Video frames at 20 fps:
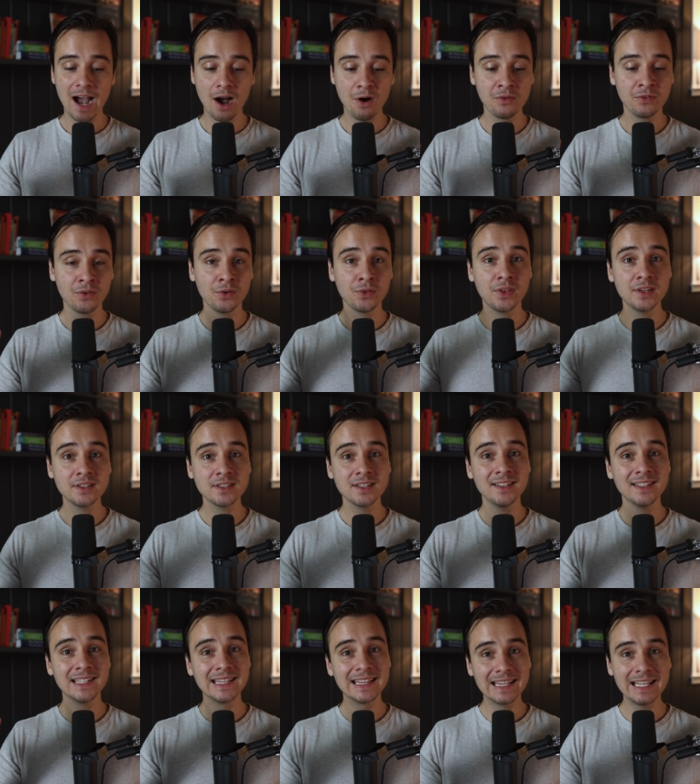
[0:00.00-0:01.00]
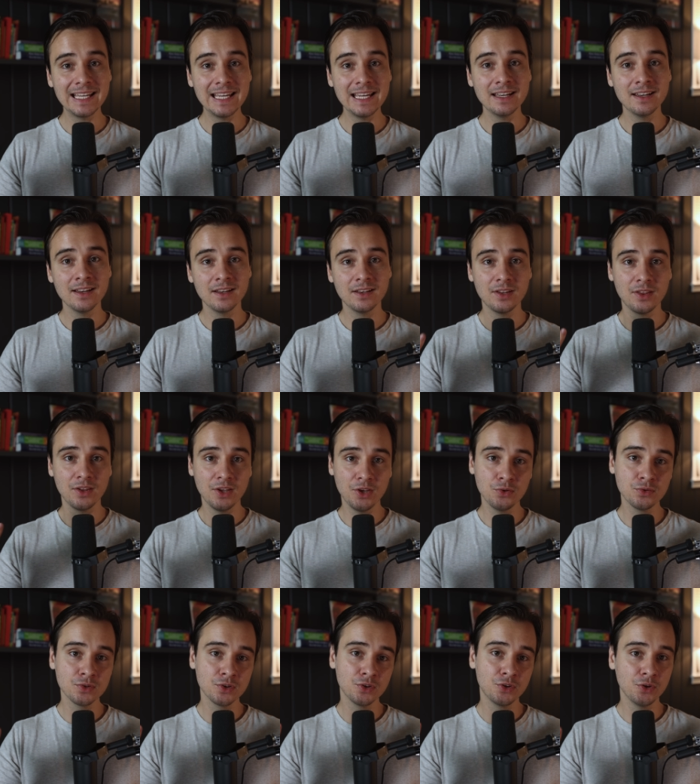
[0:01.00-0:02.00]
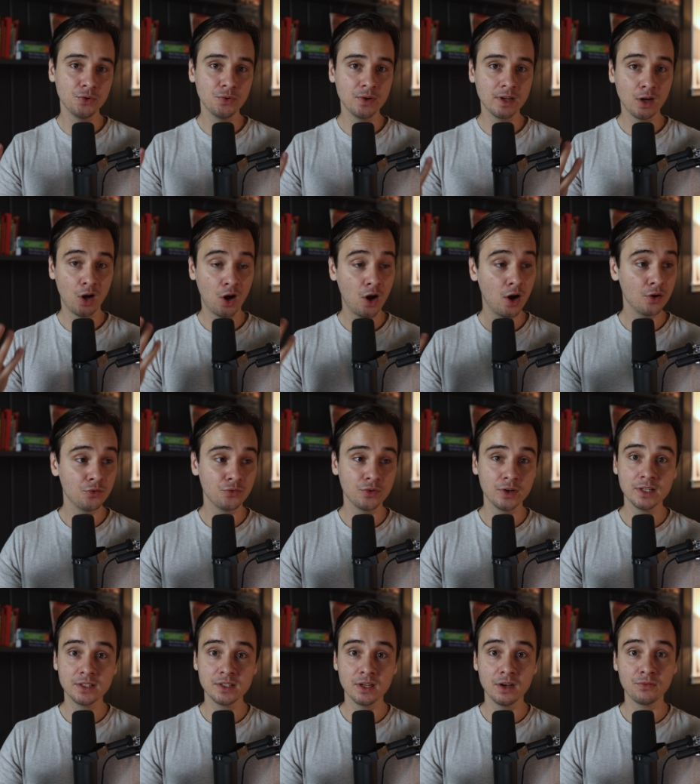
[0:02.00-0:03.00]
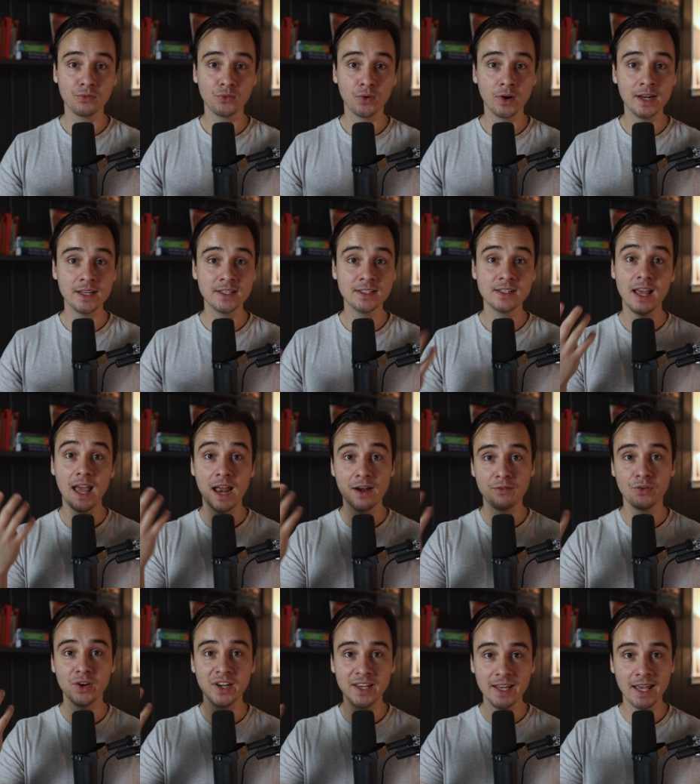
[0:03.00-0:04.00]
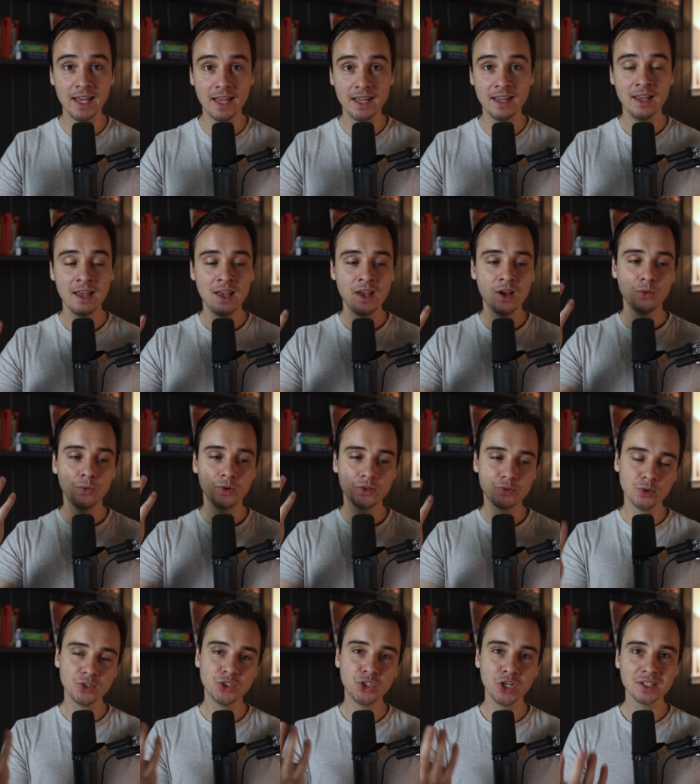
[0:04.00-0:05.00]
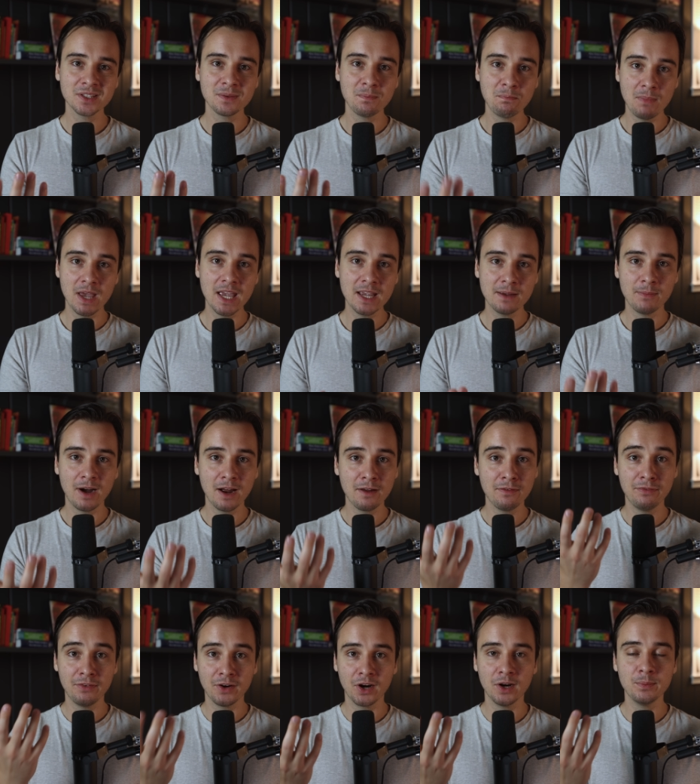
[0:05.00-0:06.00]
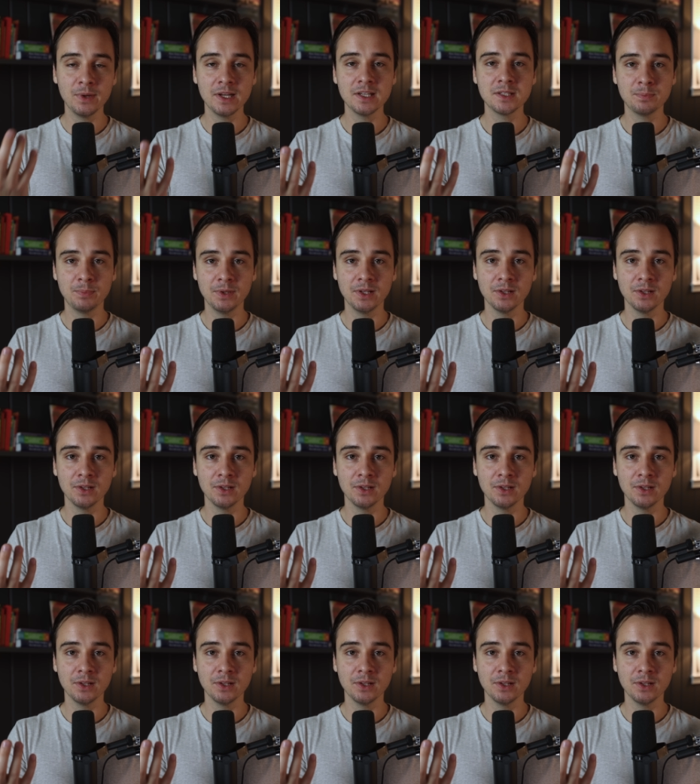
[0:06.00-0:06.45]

However, this could lead to the user doing hundreds of writes every day, which would just make my Firebase